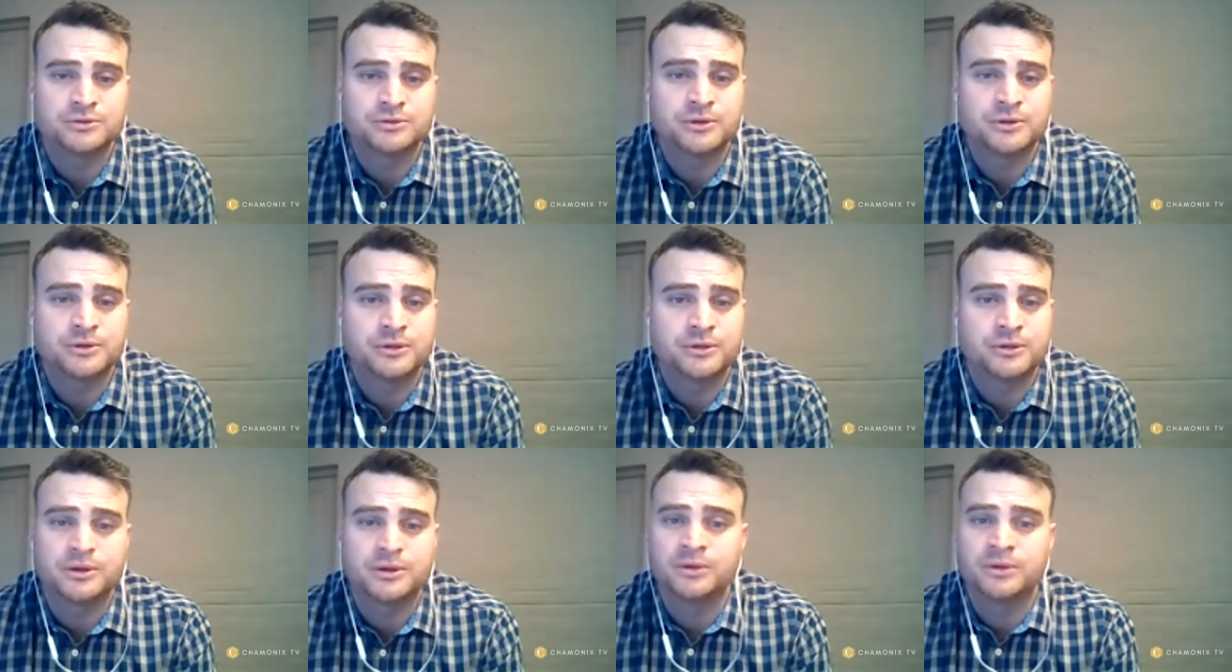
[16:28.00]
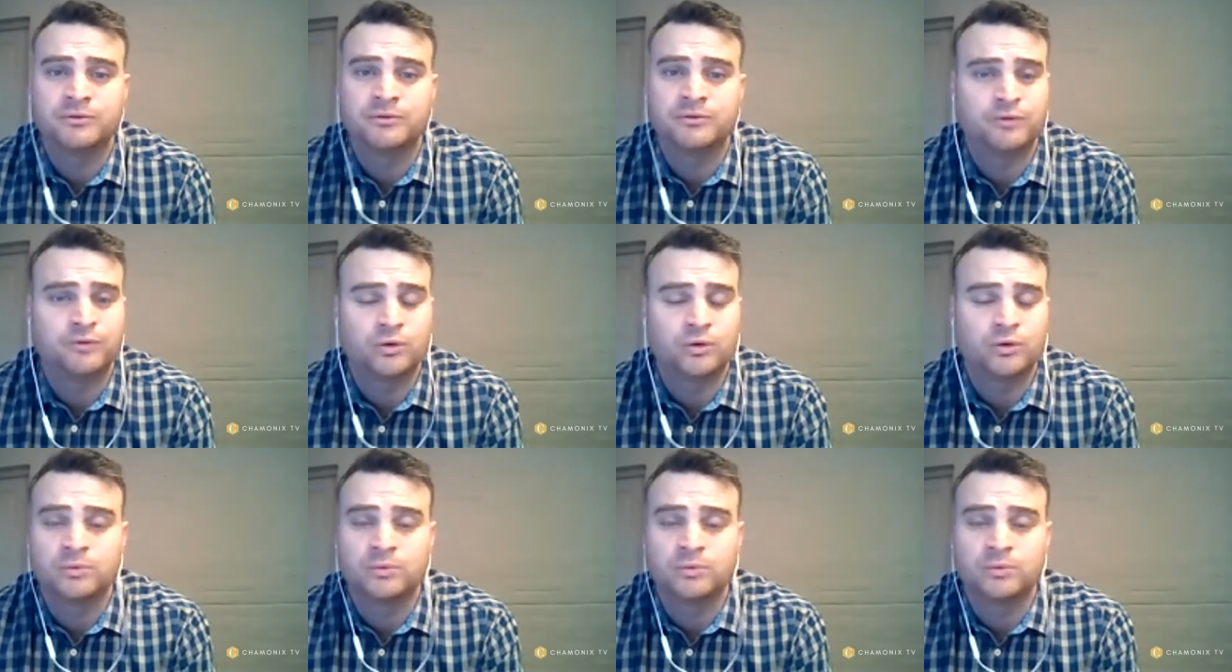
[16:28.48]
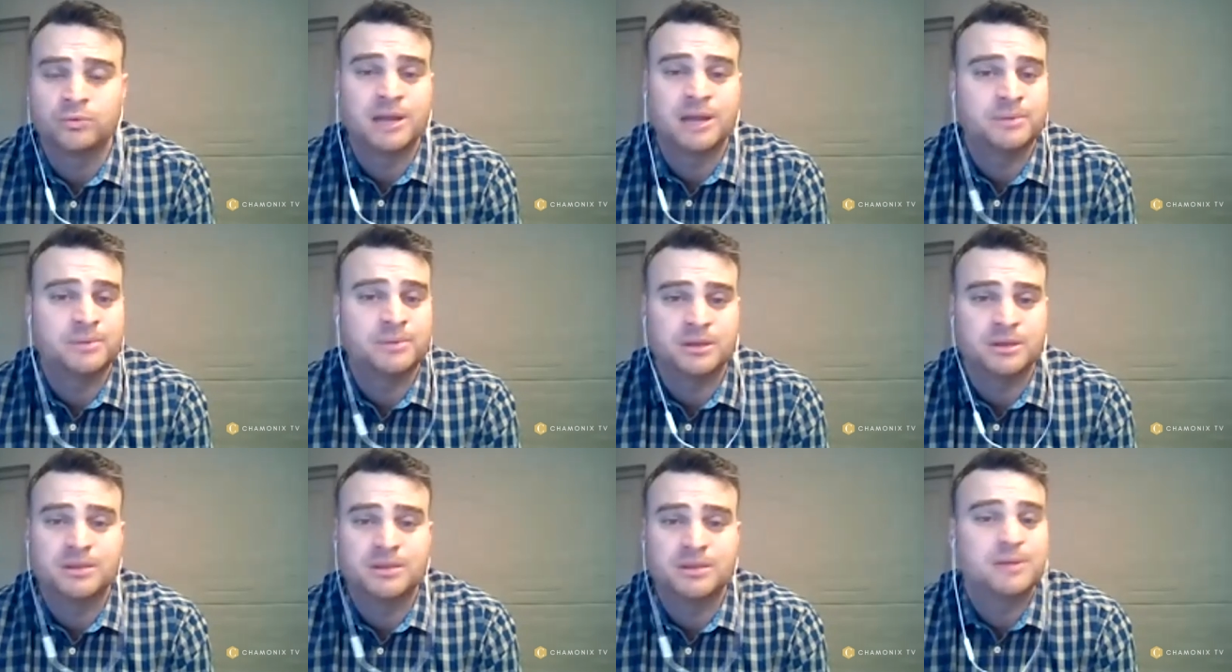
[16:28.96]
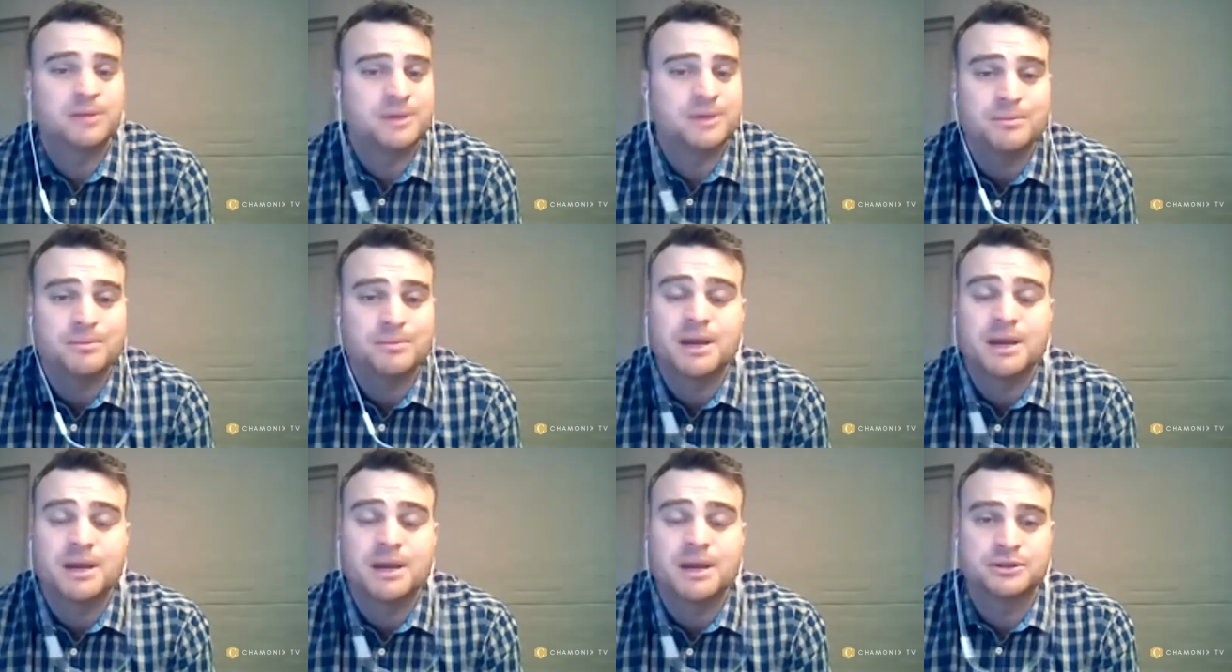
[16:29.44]
two or three, four, maybe maybe
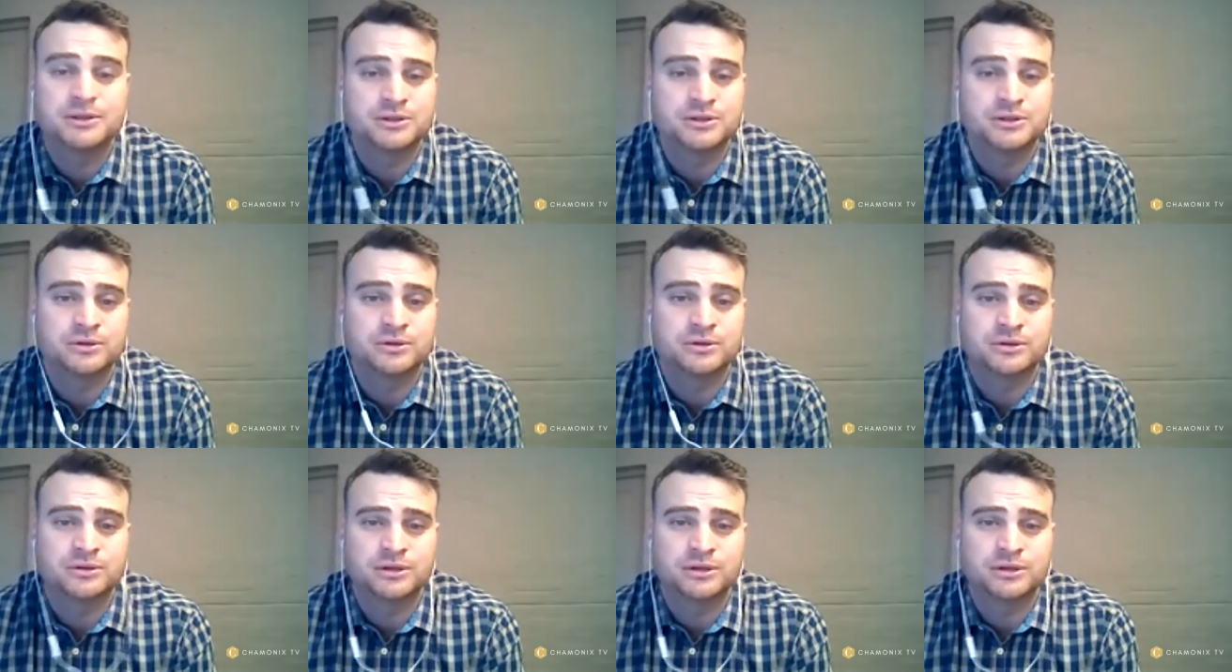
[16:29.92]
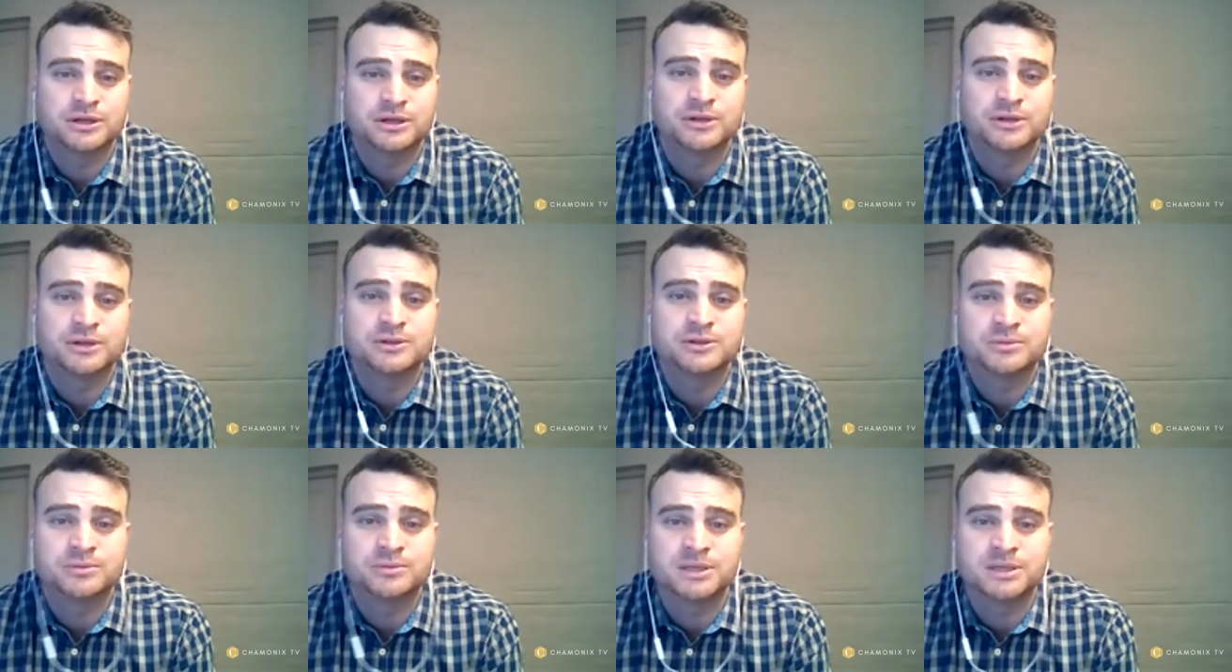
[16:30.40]
a month to you know mm.